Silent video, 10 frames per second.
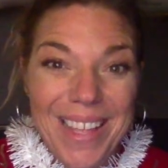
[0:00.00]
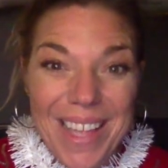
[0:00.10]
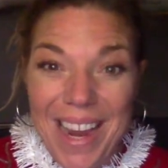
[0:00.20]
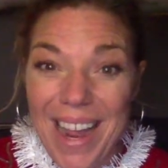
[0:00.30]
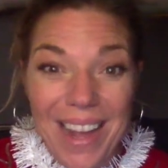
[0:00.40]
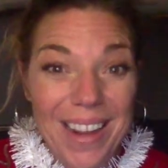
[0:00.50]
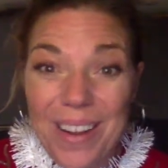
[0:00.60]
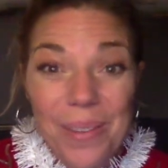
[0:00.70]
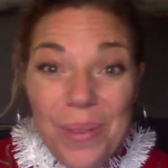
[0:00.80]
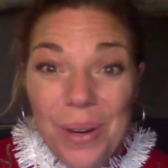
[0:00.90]
Yeah,
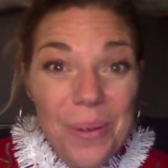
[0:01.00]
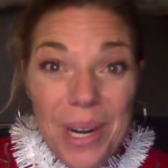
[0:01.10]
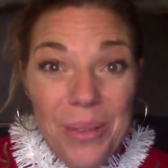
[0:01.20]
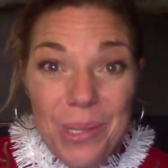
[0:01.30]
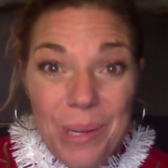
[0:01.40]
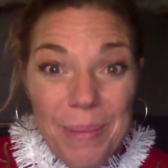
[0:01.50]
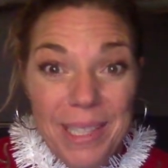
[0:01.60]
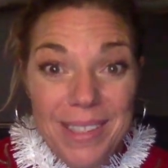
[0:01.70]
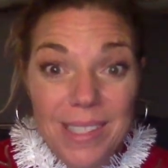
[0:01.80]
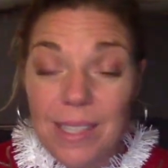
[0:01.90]
we don't want to lose our
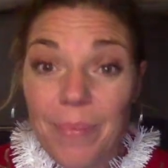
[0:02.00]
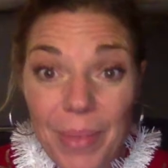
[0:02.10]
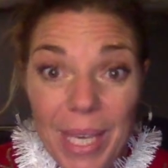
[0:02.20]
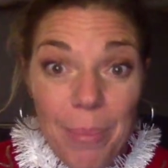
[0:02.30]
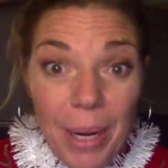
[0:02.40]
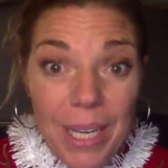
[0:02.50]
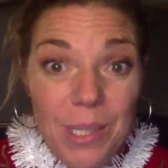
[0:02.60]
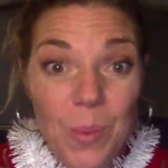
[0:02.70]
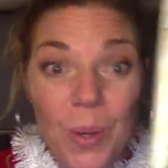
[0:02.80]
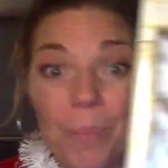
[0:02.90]
mittens. Keep our
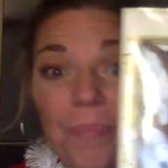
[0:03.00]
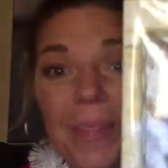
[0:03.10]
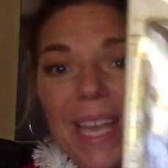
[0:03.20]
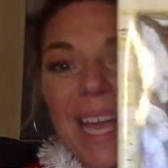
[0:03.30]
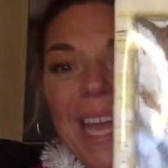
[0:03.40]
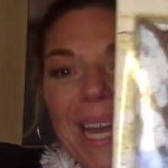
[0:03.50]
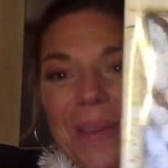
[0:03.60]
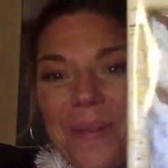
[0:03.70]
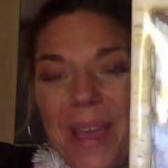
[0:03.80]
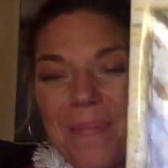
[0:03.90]
hands warm.
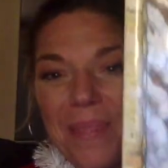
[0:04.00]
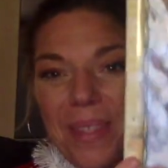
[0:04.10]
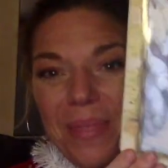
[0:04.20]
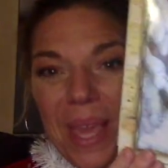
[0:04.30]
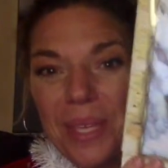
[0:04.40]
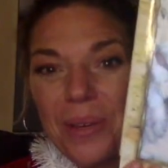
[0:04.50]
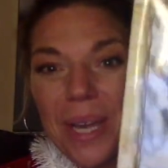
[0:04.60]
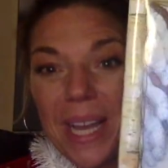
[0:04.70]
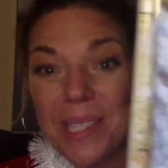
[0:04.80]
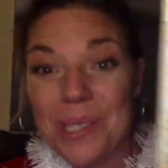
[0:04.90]
Anyway. Thank you
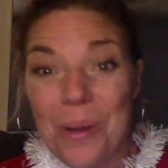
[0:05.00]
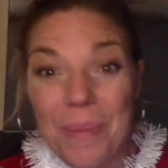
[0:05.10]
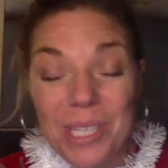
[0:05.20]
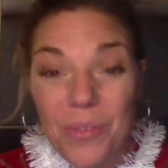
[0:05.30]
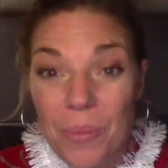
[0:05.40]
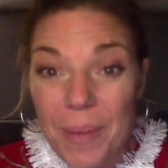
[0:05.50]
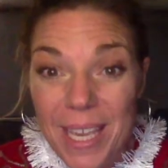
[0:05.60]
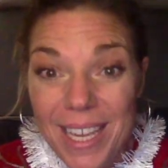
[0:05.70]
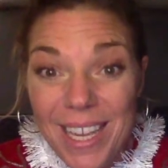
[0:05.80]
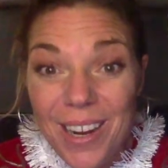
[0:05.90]
guys so much for
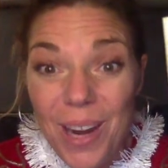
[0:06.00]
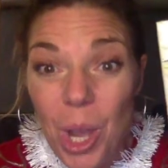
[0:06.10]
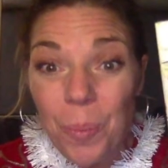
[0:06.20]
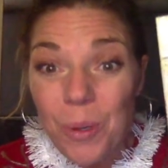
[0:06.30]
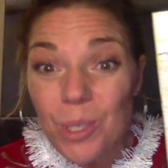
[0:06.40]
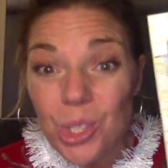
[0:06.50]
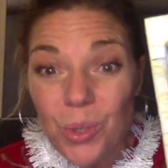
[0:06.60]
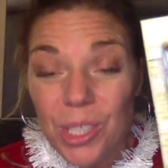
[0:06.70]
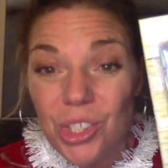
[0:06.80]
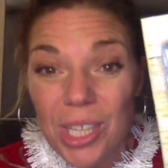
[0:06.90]
being here. I hope you
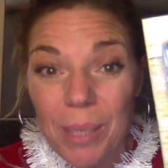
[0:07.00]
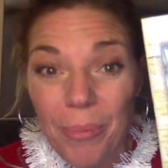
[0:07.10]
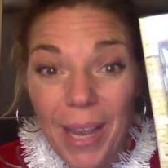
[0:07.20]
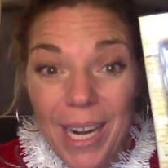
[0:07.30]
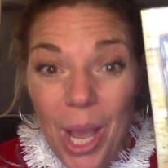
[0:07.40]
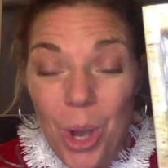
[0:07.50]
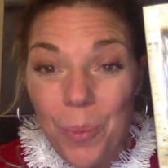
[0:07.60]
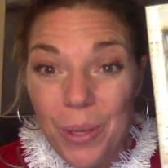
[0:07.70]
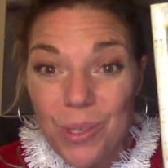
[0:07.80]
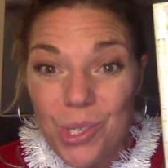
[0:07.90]
enjoyed Jan Brett. I
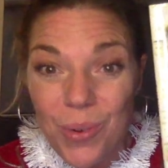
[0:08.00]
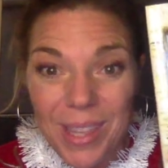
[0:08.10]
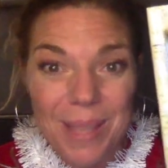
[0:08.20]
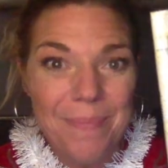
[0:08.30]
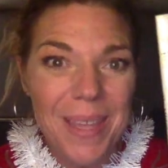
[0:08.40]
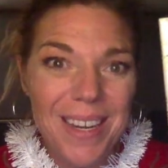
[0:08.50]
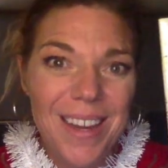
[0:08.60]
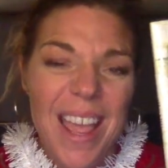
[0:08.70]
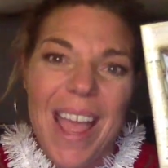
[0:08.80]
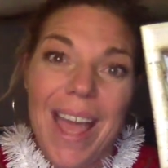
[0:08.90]
hope you enjoyed the
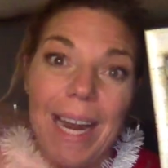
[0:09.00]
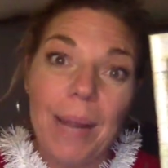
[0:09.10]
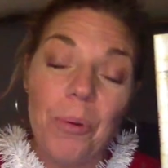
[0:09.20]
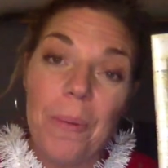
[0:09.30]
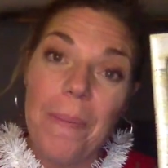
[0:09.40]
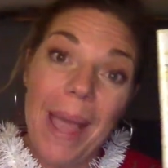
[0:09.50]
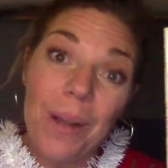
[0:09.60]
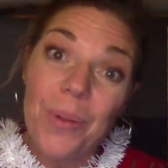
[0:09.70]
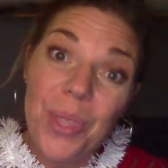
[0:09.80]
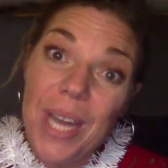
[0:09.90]
mitten, and I will be
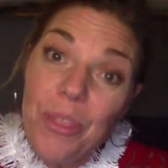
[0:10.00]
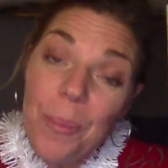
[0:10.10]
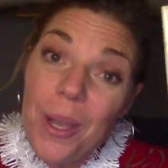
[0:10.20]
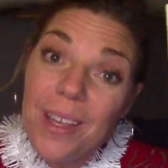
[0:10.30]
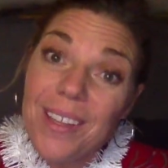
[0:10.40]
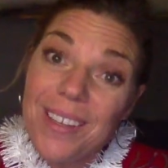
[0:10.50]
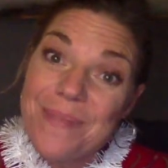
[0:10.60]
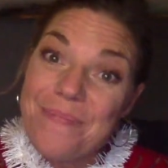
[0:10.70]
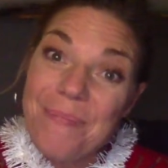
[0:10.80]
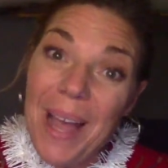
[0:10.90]
back with another book.
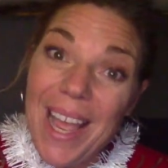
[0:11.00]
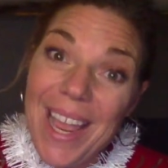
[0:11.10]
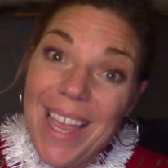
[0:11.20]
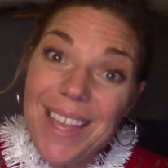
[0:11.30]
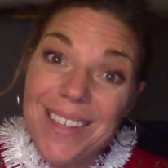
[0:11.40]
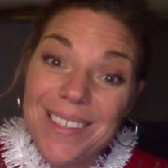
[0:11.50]
Bye.